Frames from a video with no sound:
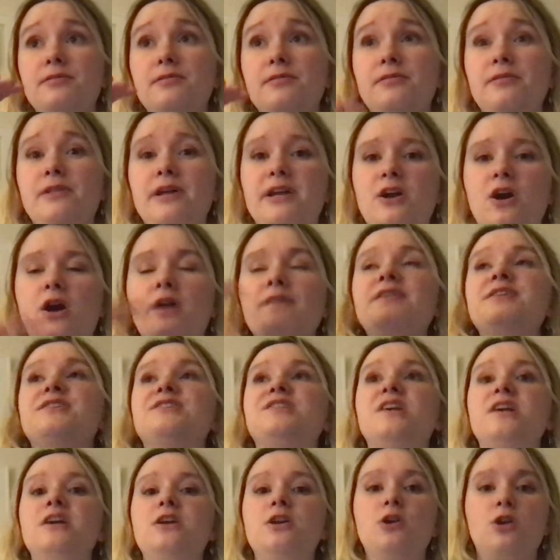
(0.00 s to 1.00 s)
like,
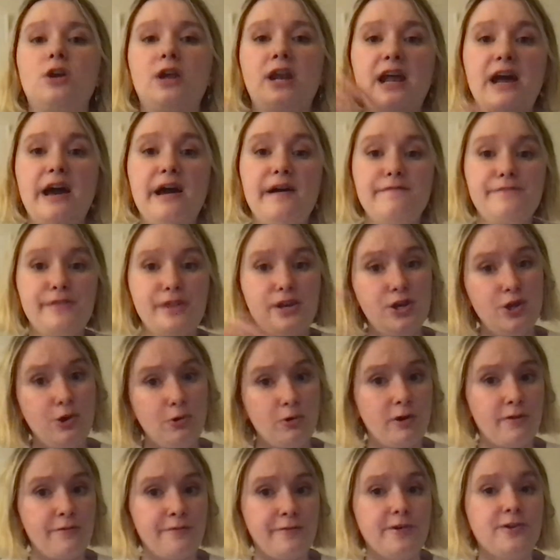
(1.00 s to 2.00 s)
obviously you're going to have the
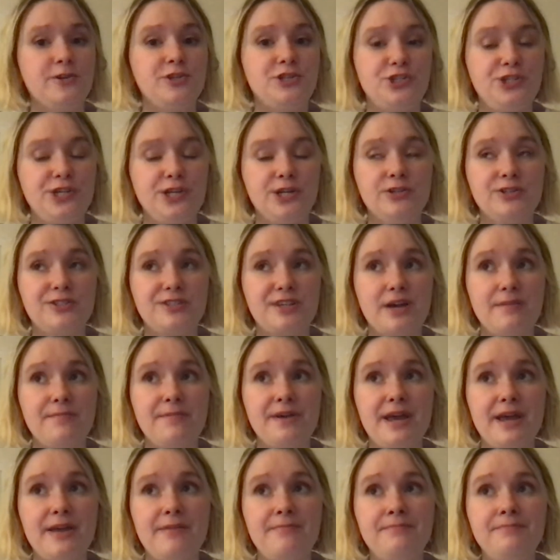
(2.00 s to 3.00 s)
newer first years come
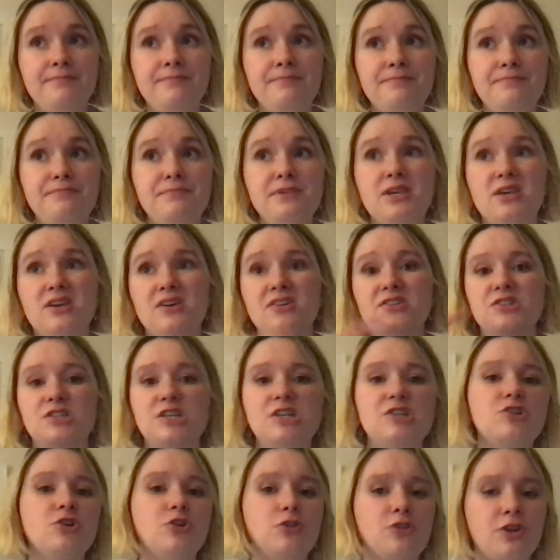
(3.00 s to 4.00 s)
in, because
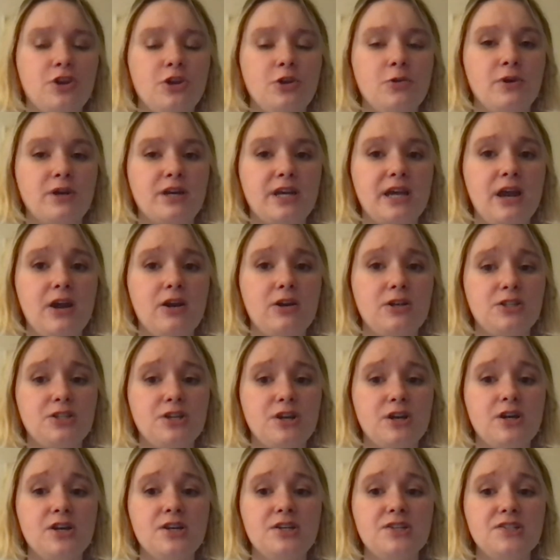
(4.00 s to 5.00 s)
these are the newer
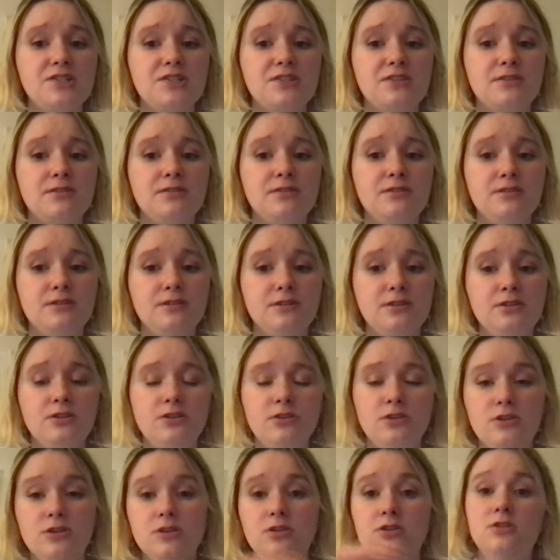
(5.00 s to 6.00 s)
characters.
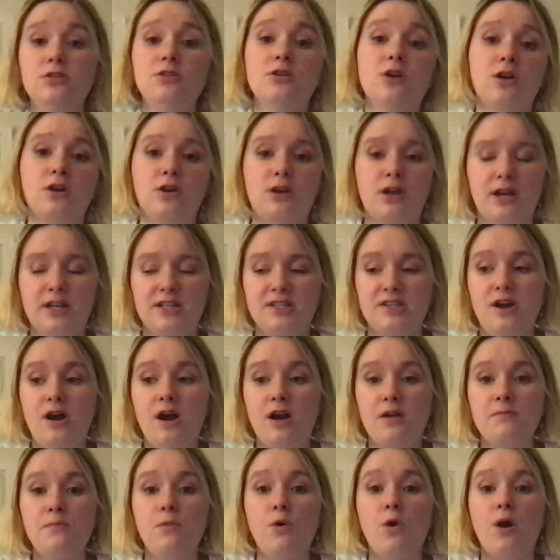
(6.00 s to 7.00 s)
You're going to
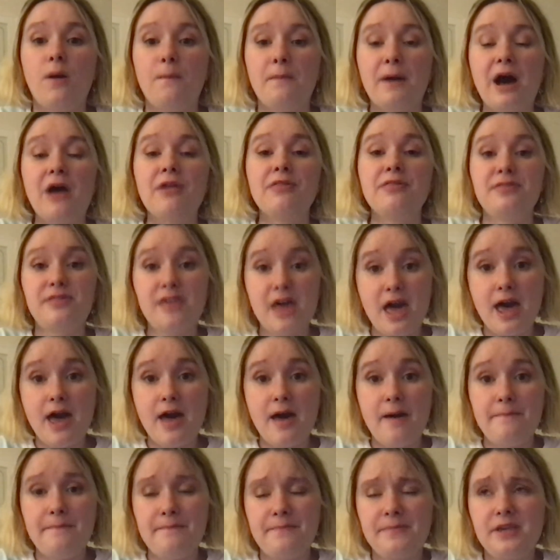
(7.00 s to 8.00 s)
talk more about
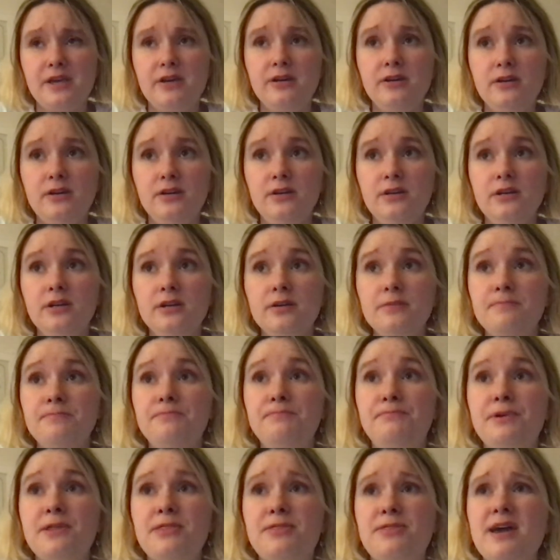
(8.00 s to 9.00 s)
them.
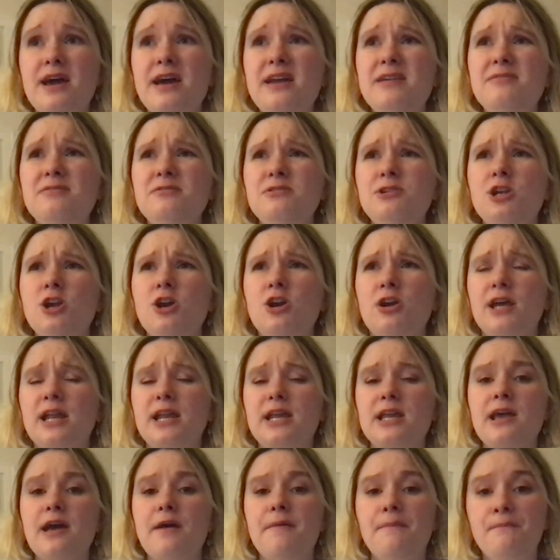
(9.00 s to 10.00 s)
But then you're
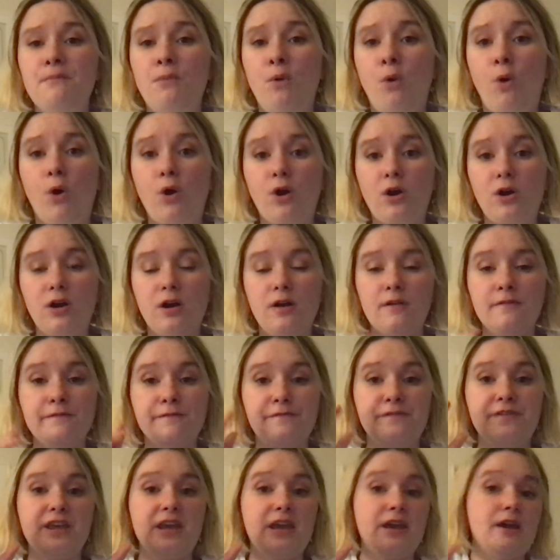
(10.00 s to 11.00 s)
going to get more
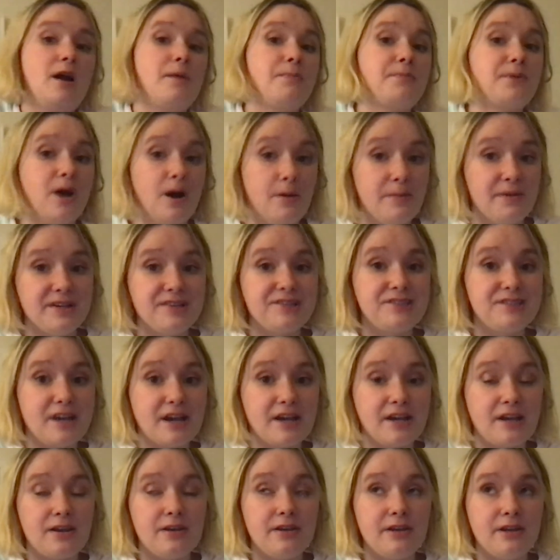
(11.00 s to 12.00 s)
of the upcoming
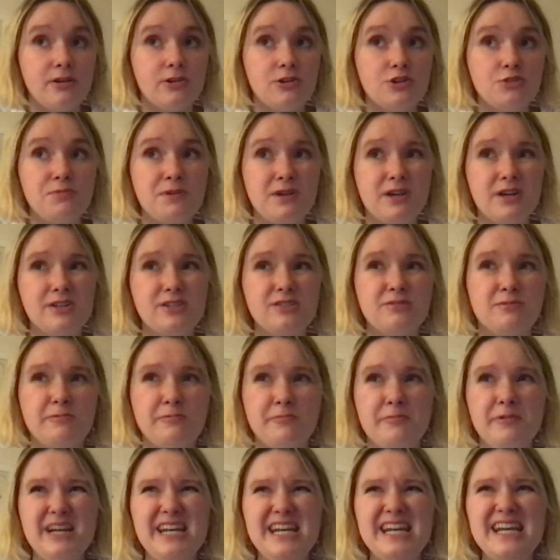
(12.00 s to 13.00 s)
second years, because
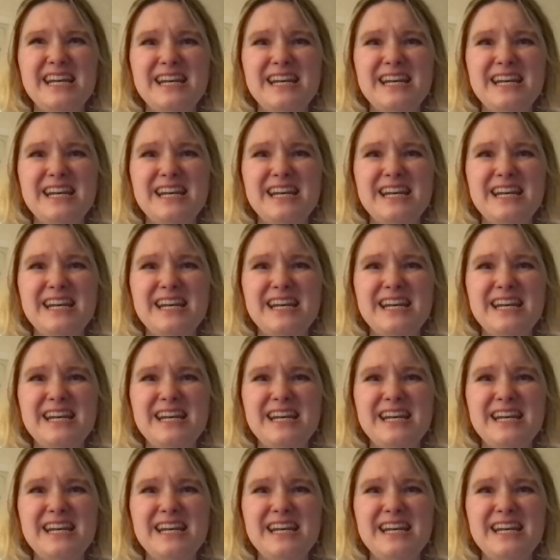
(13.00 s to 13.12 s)
we did